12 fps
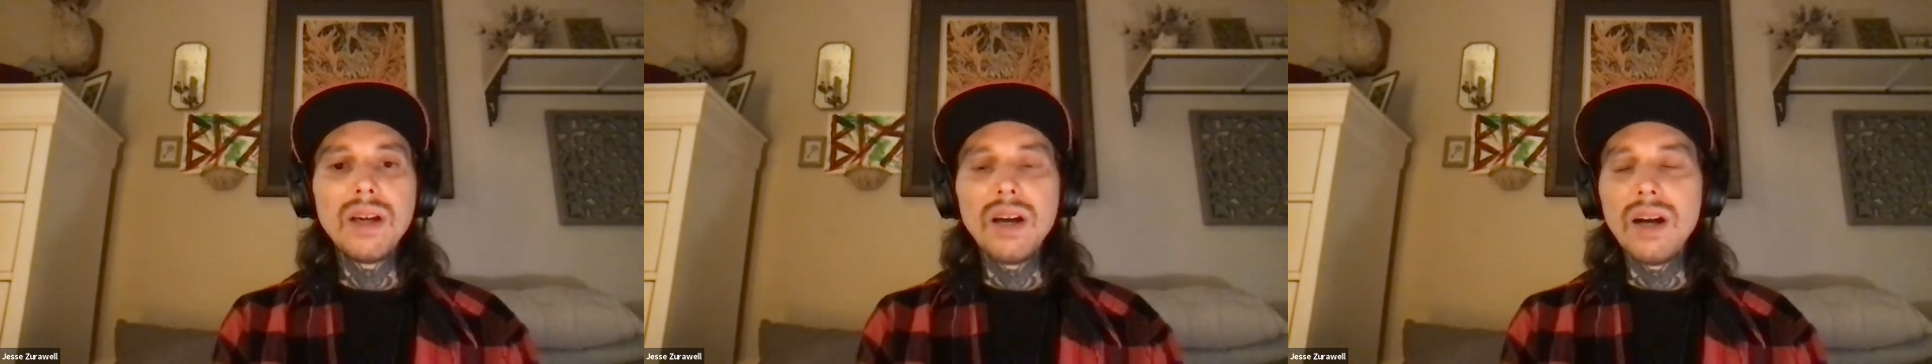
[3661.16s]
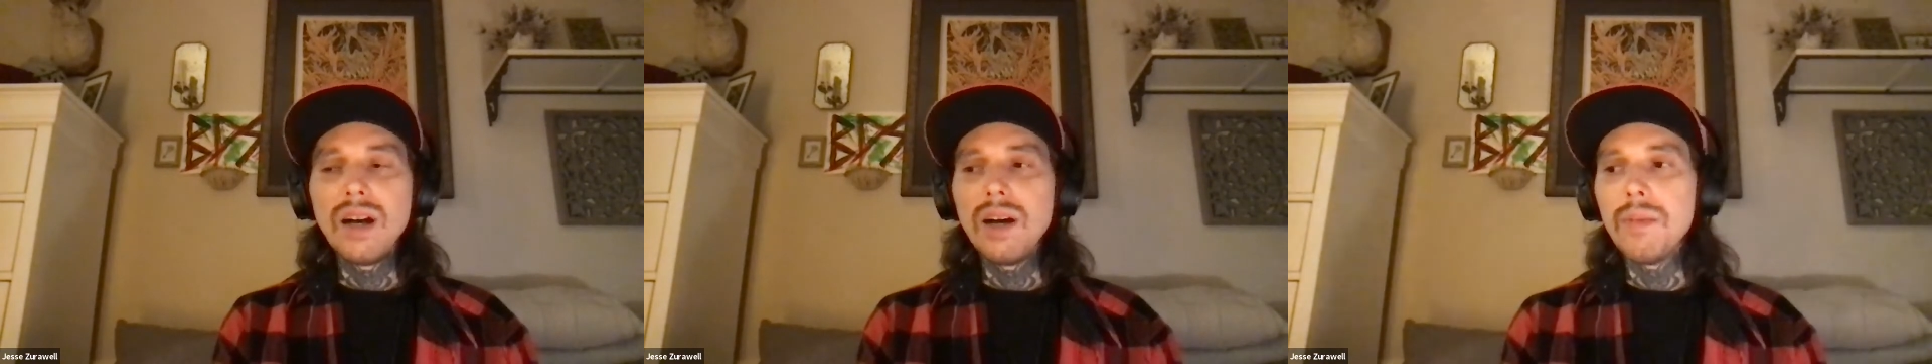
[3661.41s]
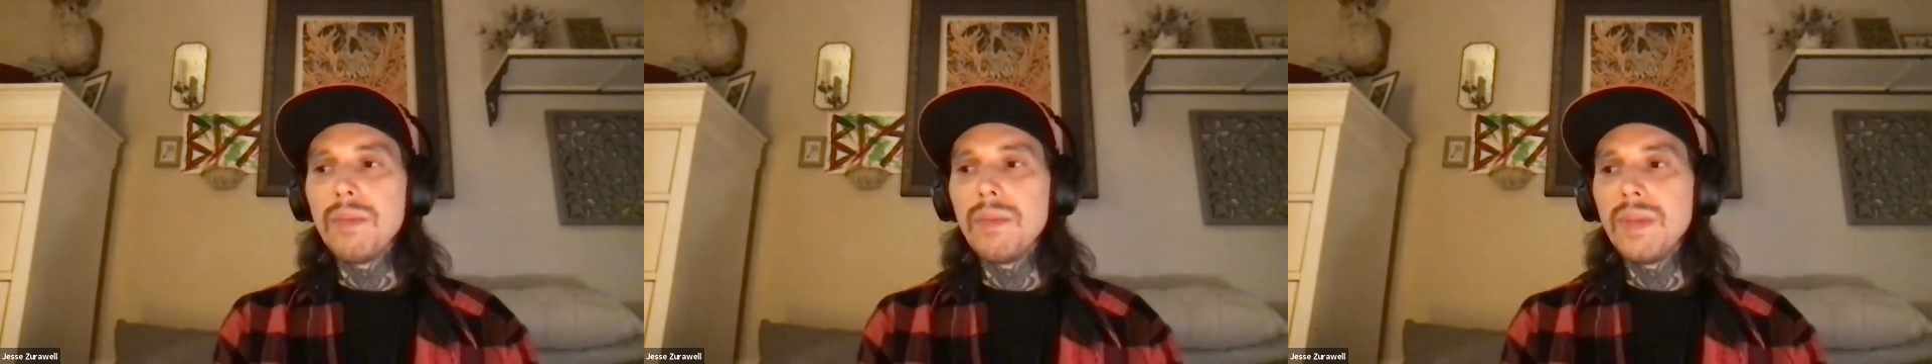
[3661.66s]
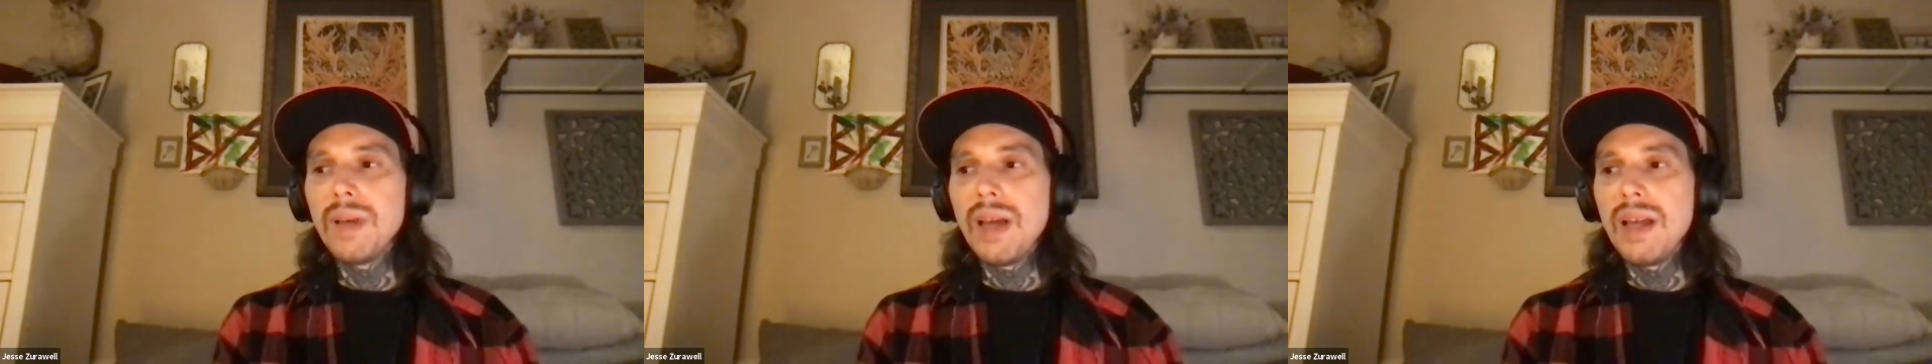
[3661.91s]

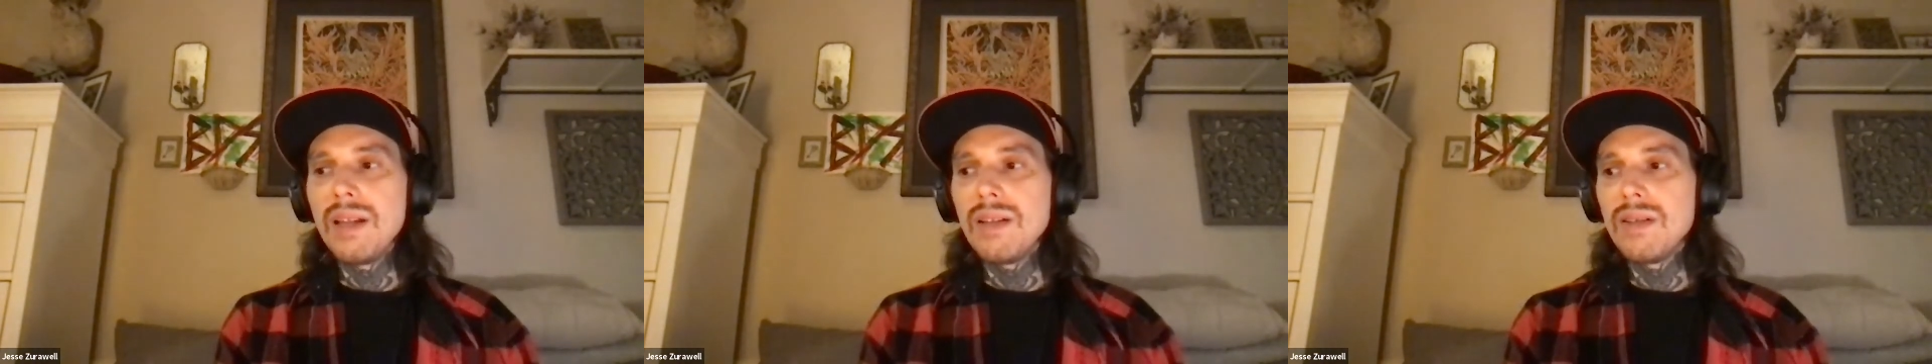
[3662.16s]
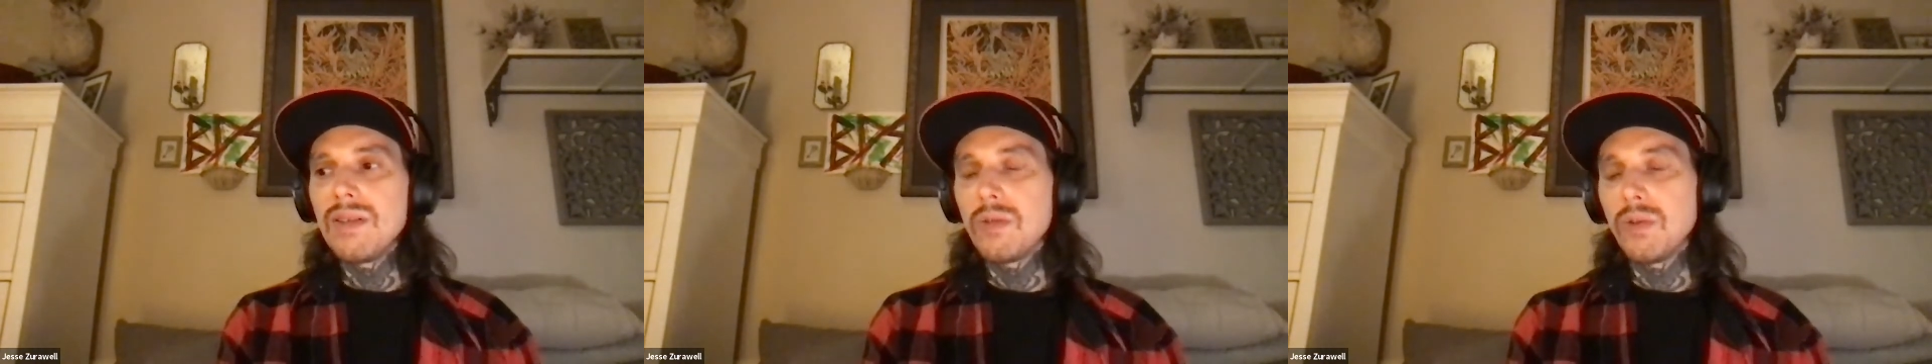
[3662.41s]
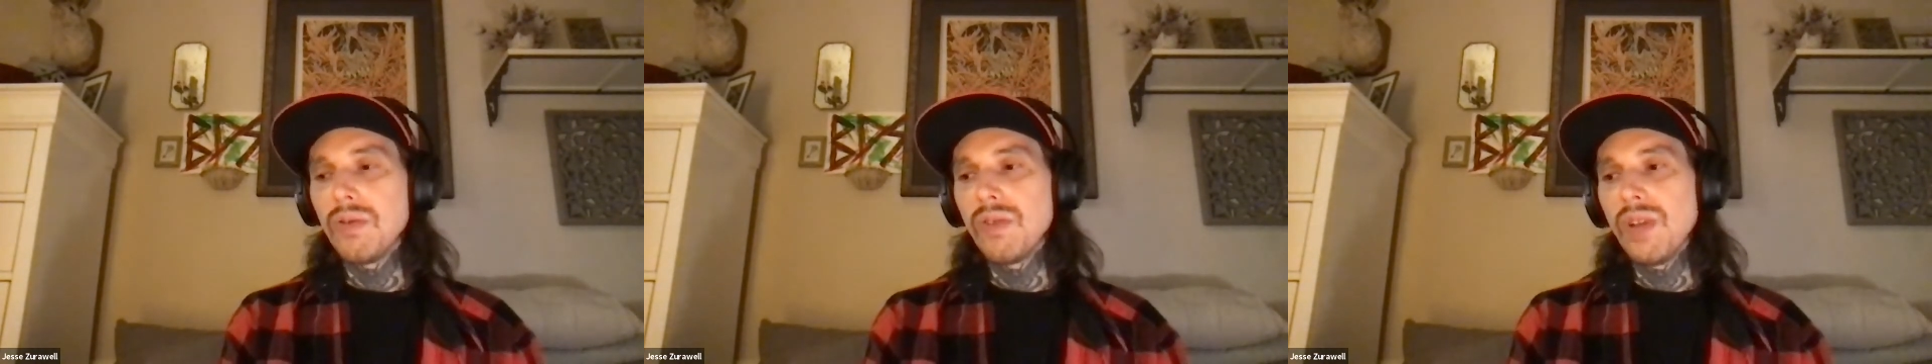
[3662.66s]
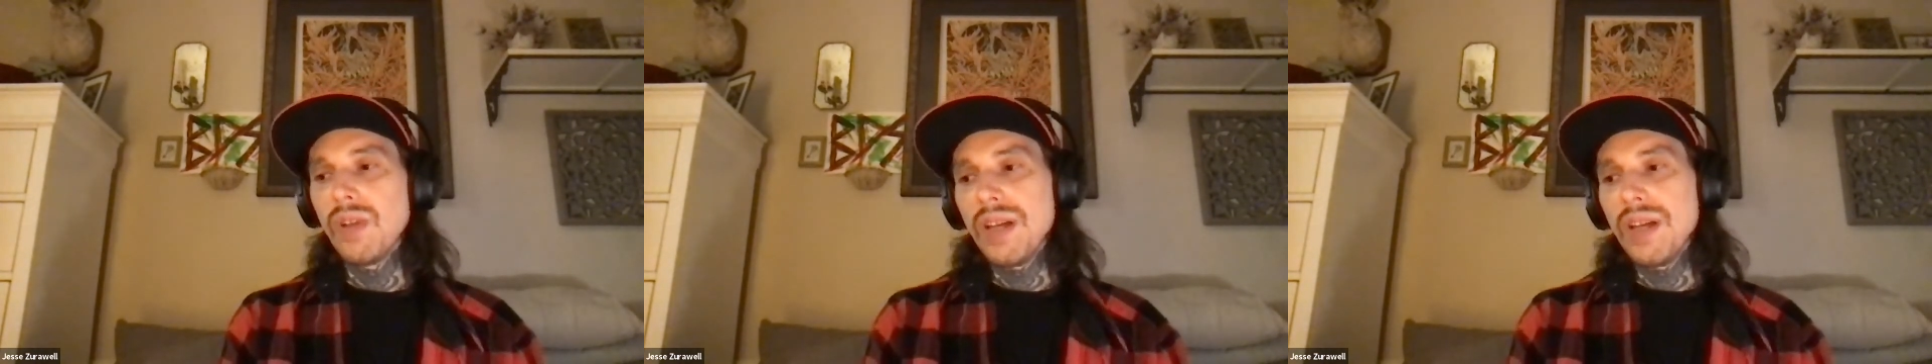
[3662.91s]
and sort of
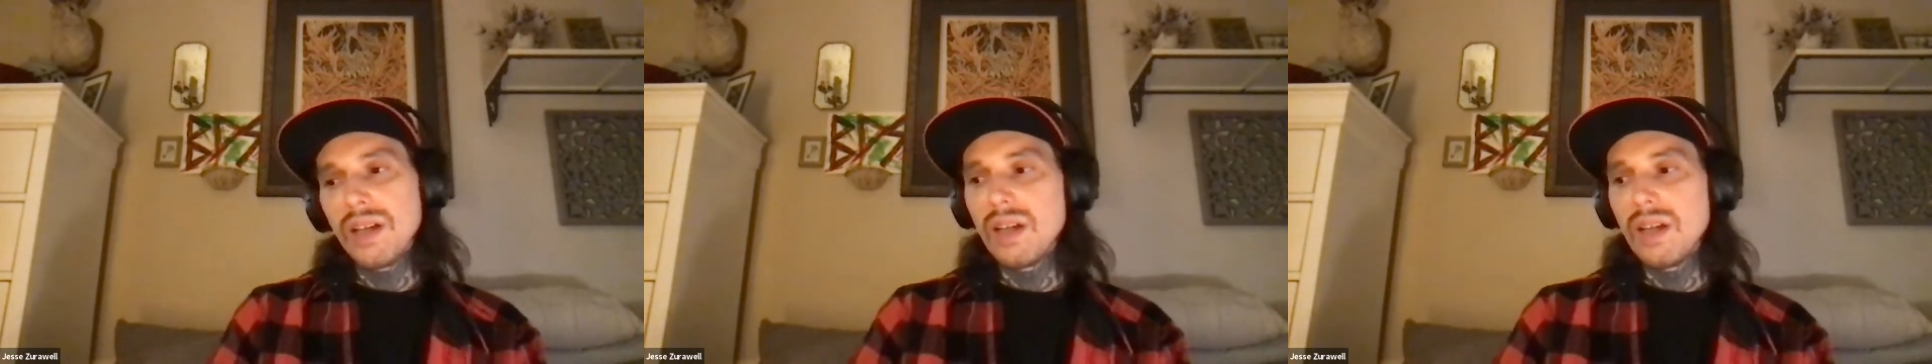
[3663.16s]
like